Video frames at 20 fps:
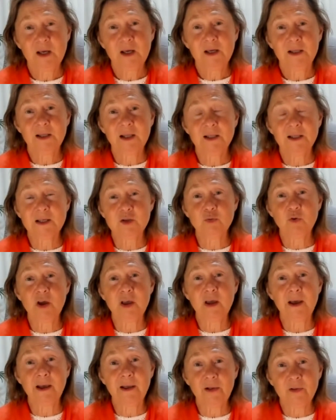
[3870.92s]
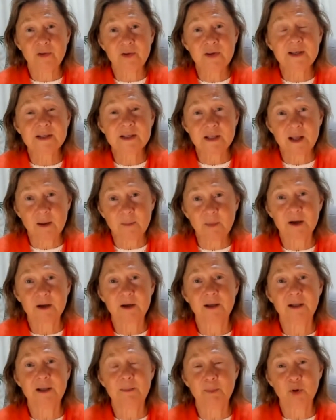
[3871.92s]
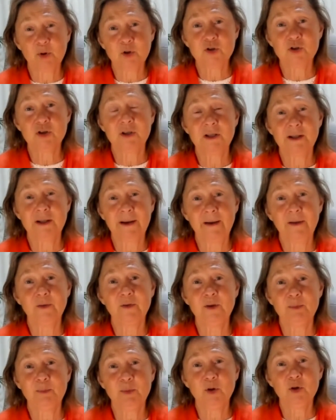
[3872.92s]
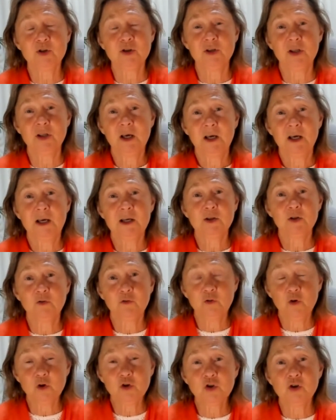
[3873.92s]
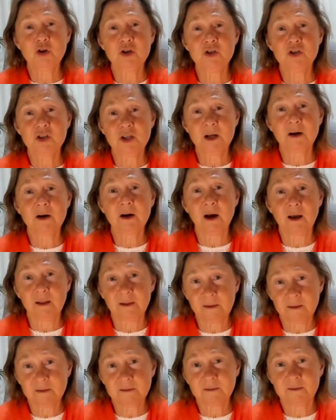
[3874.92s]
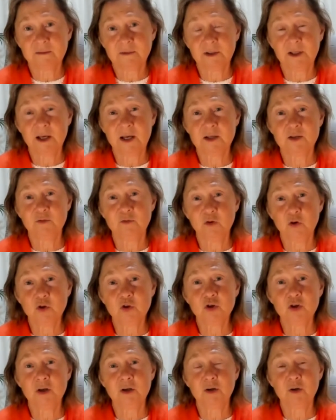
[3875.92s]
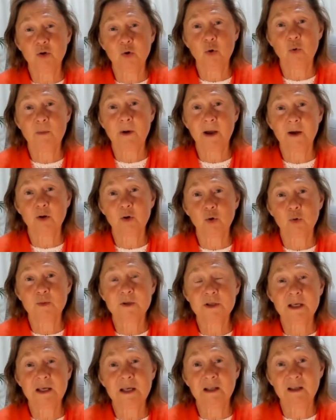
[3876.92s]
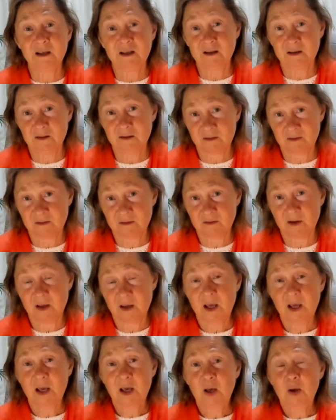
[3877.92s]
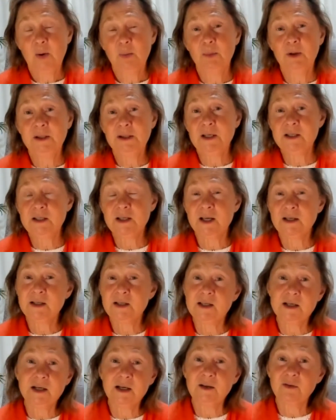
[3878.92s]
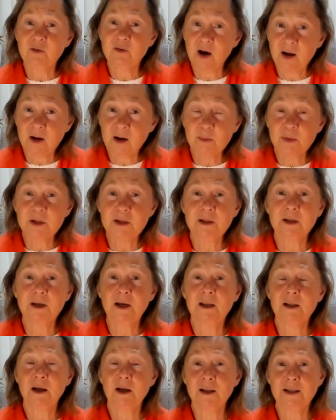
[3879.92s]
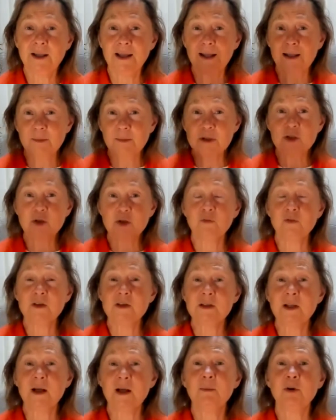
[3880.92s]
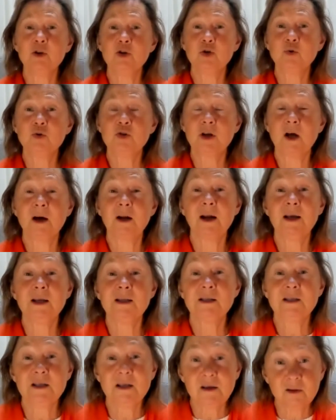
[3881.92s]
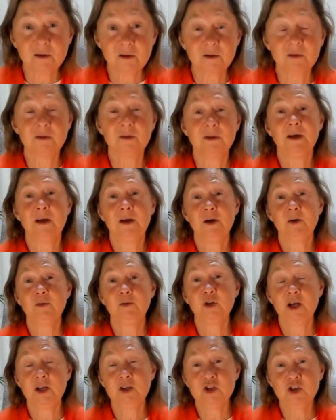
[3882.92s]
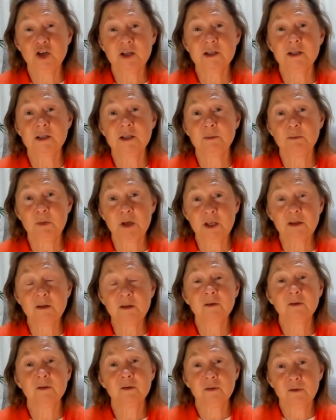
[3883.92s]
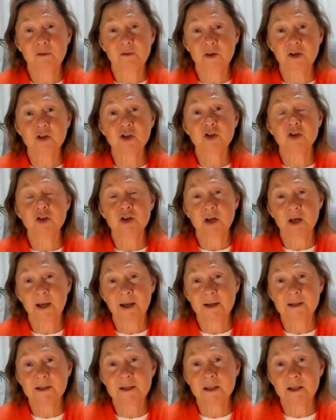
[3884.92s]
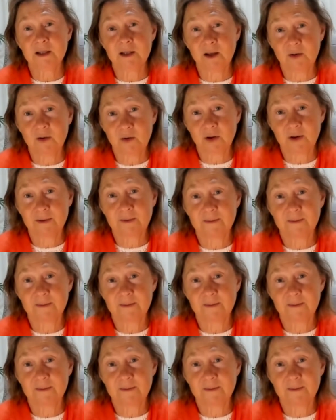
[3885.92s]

That is why a healthy stomach in a person in a healthy person is virtually sterile it has virtually no microbes in it. But this acidic environment and other elements of the stomach juice are ideal for digesting meat, fish, eggs, and dairy.